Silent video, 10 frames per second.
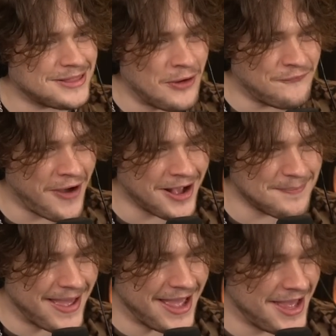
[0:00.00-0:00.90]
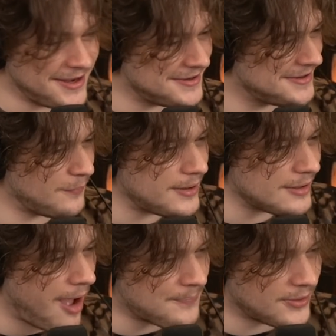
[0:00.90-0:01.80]
the fuck, man?
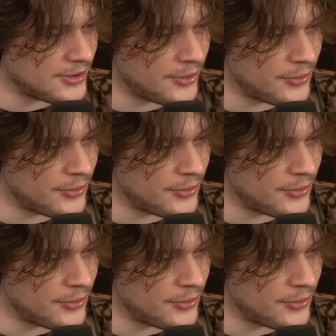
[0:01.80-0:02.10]
What did Gobta